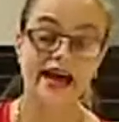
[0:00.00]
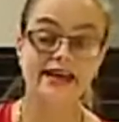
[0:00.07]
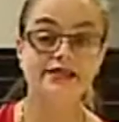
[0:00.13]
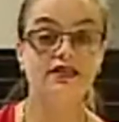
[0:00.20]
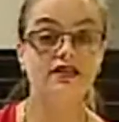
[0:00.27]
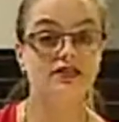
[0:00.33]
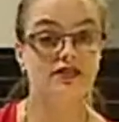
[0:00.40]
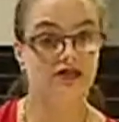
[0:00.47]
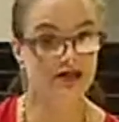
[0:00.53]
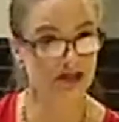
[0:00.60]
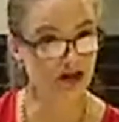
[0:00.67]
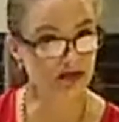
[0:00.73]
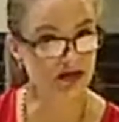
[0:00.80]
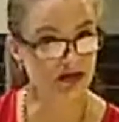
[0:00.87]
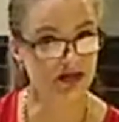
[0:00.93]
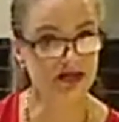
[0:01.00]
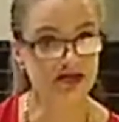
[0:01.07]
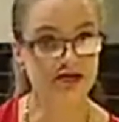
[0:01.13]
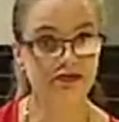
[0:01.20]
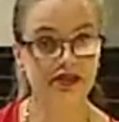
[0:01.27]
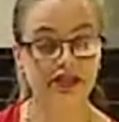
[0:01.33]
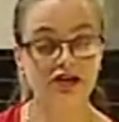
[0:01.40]
As
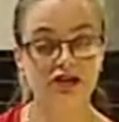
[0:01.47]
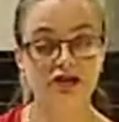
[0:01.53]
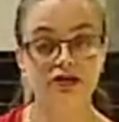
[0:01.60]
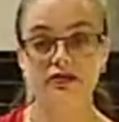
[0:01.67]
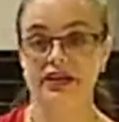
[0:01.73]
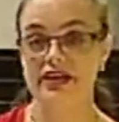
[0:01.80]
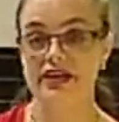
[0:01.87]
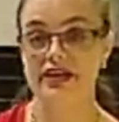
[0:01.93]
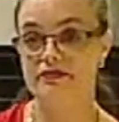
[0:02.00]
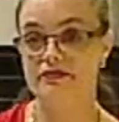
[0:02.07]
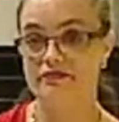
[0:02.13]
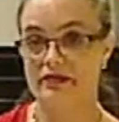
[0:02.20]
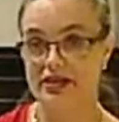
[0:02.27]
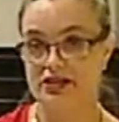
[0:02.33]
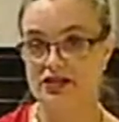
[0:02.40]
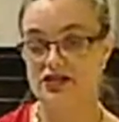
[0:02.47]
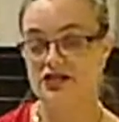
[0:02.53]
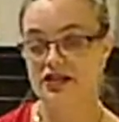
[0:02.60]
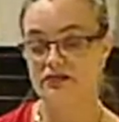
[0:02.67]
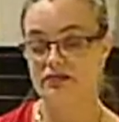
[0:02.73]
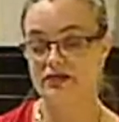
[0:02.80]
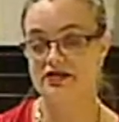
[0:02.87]
consultants, we know we get them much
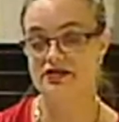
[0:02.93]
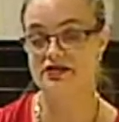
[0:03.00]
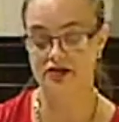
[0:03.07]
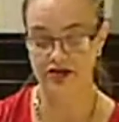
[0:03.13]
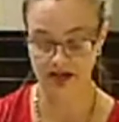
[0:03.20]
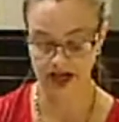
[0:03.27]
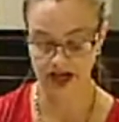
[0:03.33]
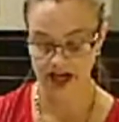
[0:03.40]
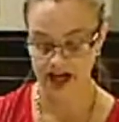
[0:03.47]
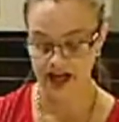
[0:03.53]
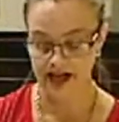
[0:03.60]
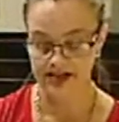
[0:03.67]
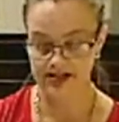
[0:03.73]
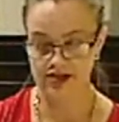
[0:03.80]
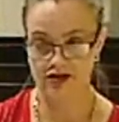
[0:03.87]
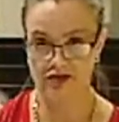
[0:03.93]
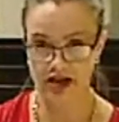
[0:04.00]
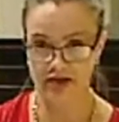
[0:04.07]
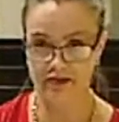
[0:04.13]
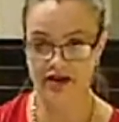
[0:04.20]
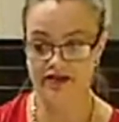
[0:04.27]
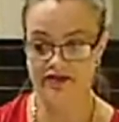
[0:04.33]
cheaper, so it's a
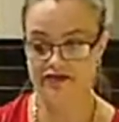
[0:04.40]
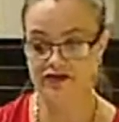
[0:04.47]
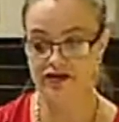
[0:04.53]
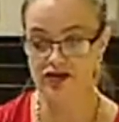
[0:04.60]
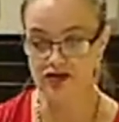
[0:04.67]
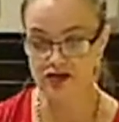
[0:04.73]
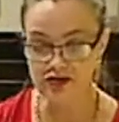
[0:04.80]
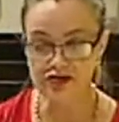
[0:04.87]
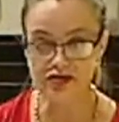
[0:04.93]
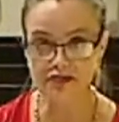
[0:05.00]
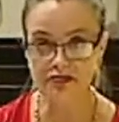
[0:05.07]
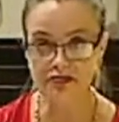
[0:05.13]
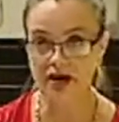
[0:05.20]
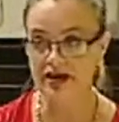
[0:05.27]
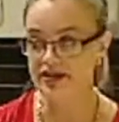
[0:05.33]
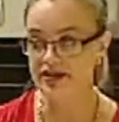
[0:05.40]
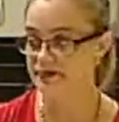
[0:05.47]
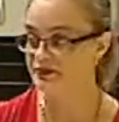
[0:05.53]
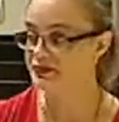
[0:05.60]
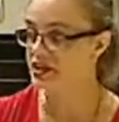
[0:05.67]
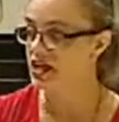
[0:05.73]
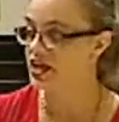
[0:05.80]
great way for you to buy
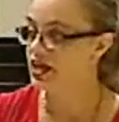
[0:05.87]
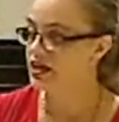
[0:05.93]
them.